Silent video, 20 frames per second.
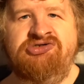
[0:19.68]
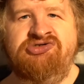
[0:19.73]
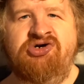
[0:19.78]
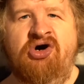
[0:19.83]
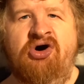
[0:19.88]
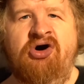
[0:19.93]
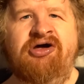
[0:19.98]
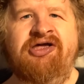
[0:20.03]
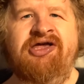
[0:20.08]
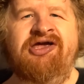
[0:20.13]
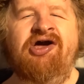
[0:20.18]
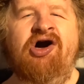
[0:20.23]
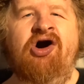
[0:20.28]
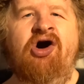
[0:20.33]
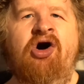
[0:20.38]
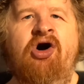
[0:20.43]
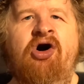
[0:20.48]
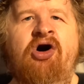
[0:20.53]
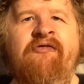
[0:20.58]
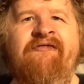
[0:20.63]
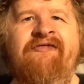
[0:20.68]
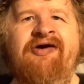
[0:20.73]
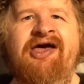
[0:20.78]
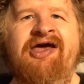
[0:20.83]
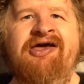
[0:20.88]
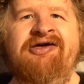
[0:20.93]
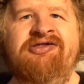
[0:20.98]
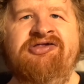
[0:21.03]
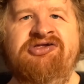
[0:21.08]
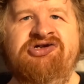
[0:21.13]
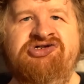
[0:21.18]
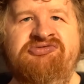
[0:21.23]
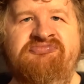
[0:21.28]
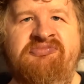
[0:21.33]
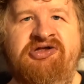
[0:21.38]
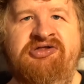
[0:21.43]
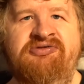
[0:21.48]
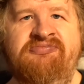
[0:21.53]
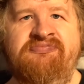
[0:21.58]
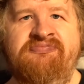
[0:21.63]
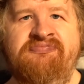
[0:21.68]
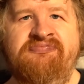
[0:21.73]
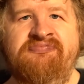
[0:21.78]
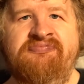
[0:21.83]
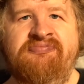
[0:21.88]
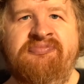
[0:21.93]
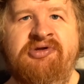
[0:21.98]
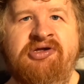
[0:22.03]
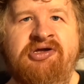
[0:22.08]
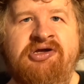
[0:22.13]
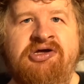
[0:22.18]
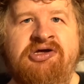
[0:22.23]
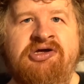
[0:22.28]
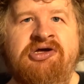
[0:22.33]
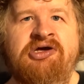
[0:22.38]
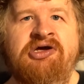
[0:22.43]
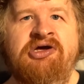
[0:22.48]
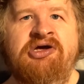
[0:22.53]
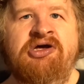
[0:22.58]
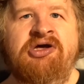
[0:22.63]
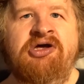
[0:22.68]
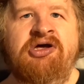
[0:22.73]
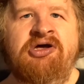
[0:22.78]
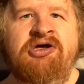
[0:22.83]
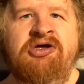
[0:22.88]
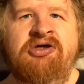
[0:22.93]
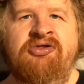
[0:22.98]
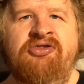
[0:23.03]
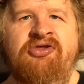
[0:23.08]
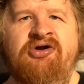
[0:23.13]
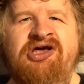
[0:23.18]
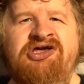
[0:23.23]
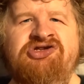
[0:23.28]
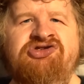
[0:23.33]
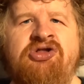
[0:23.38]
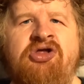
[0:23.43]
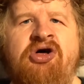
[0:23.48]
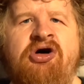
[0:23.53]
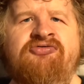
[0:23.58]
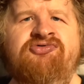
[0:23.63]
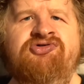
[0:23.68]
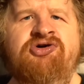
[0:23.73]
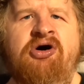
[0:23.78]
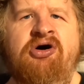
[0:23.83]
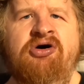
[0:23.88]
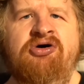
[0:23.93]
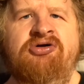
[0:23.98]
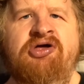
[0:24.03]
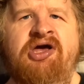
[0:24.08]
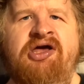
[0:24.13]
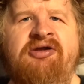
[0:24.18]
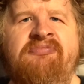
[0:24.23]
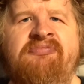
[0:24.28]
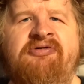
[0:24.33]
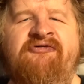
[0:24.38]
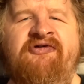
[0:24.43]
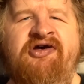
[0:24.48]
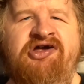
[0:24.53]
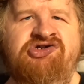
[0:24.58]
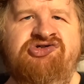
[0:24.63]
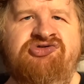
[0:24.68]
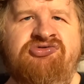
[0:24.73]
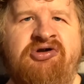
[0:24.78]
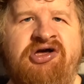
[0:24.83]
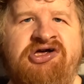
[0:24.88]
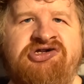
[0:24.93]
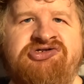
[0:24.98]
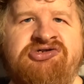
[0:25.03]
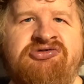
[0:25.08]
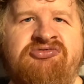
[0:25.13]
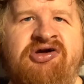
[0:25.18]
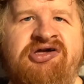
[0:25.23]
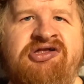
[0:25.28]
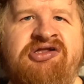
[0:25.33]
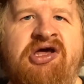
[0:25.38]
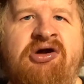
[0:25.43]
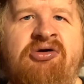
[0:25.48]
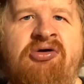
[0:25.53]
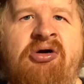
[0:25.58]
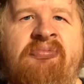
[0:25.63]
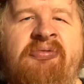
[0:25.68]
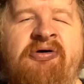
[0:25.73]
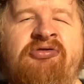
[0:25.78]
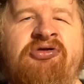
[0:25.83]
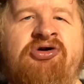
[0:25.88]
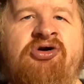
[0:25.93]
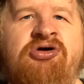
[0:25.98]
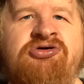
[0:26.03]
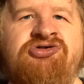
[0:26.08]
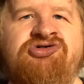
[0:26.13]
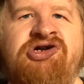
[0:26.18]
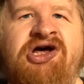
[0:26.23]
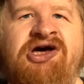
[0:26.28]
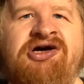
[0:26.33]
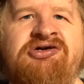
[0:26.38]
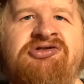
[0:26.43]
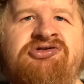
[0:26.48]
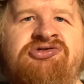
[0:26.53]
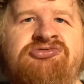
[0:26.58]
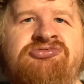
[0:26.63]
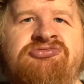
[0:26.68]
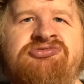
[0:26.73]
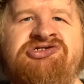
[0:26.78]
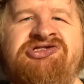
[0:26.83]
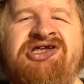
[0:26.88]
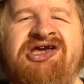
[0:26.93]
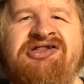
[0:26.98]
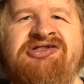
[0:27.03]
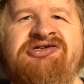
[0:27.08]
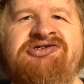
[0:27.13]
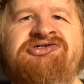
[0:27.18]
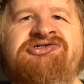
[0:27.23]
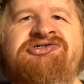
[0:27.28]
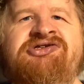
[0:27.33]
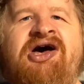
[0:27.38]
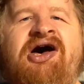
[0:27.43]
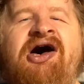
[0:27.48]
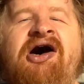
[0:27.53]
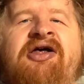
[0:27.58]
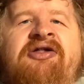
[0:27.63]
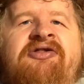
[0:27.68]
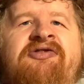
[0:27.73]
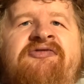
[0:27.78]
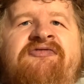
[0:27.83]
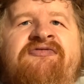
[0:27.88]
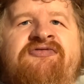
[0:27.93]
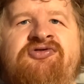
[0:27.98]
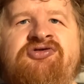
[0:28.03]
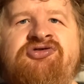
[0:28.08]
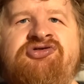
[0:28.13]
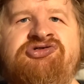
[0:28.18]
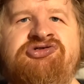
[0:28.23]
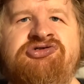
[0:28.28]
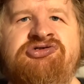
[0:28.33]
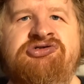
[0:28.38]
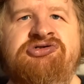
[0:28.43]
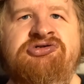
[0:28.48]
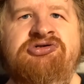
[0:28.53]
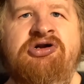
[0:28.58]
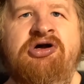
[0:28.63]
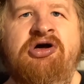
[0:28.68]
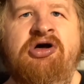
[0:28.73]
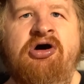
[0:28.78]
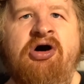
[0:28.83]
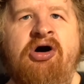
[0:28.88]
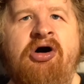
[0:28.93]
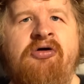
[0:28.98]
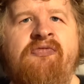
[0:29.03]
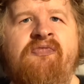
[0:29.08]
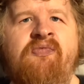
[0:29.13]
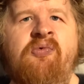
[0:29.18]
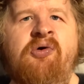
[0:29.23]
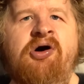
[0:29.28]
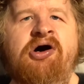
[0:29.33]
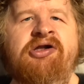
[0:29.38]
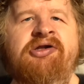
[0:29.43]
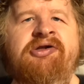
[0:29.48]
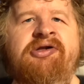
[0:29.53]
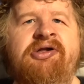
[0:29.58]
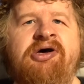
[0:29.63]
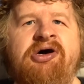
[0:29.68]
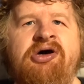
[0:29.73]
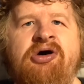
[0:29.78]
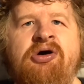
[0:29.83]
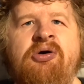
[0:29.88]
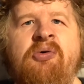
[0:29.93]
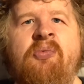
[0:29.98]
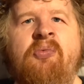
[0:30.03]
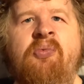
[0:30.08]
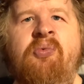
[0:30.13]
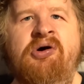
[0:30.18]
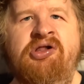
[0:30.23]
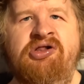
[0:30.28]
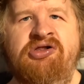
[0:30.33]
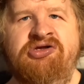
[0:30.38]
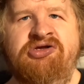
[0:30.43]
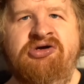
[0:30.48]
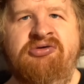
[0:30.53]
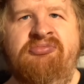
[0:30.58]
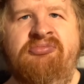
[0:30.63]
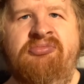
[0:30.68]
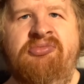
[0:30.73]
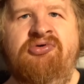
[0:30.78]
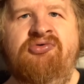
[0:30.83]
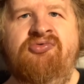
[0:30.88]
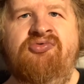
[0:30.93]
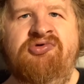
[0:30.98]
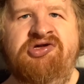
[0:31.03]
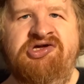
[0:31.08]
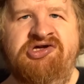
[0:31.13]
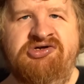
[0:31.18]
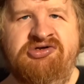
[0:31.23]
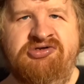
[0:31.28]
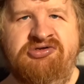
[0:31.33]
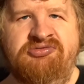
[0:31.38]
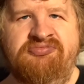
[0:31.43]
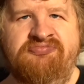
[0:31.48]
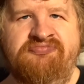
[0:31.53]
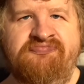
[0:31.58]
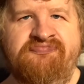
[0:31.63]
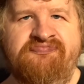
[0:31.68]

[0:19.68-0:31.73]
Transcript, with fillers: Talking of Englishmen, there is a lot of talk in professional wrestling right now about the contractual status and future of one William Regal